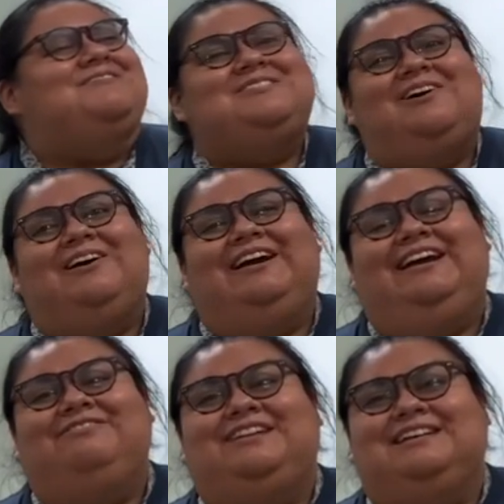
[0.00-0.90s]
sorry
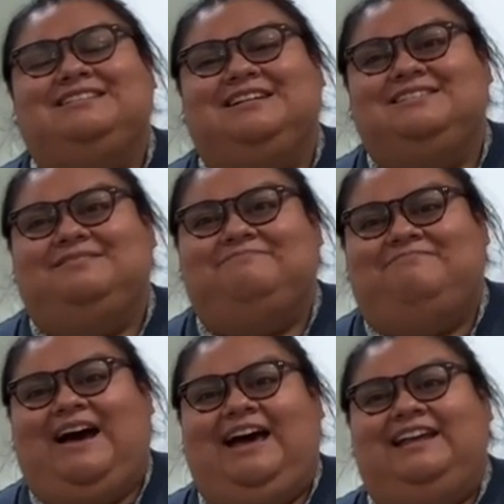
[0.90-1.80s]
if that's a
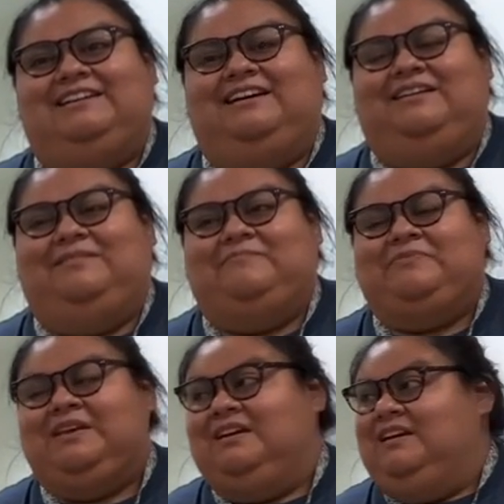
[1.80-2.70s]
bad,
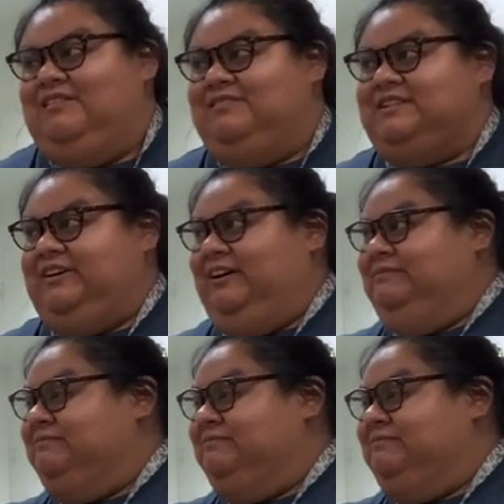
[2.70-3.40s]
what's it called?